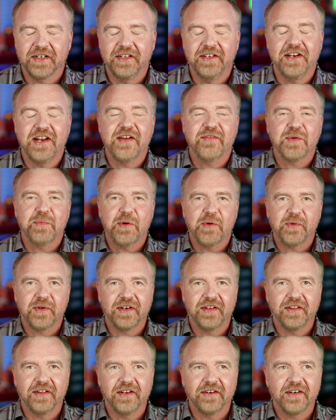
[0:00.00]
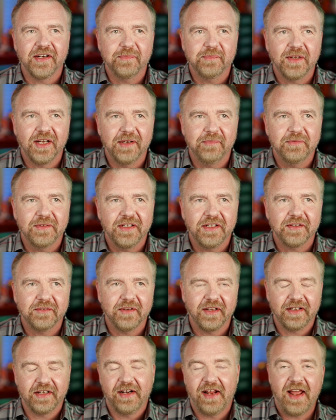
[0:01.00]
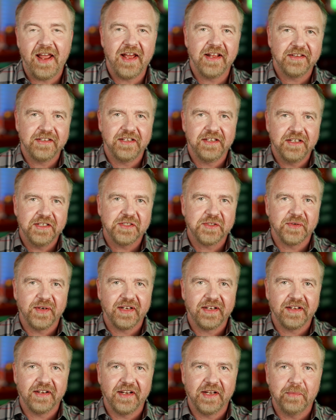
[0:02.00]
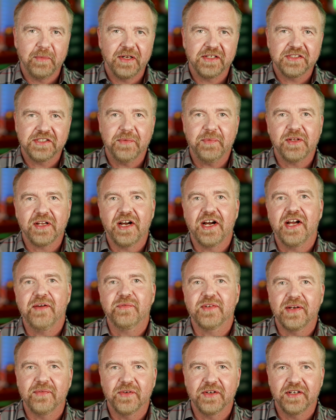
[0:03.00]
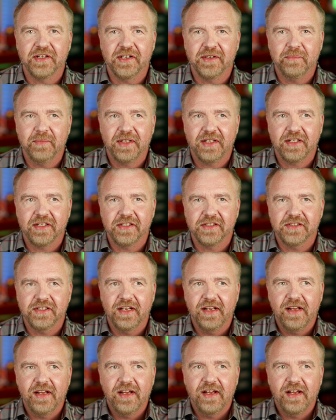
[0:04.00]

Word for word: I never put one in there. I'm, I'm not like an anti-Easter egg guy, but it's something I've never done because